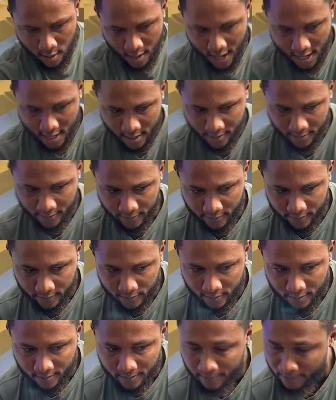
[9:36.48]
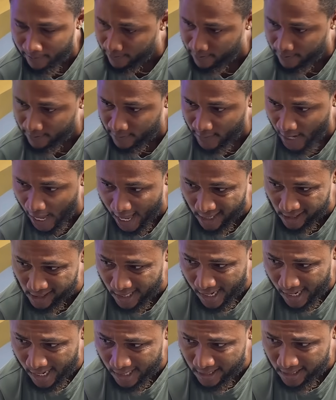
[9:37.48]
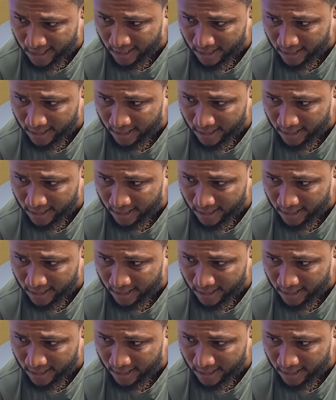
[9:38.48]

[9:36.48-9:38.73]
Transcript: look at it. Are you seeing it?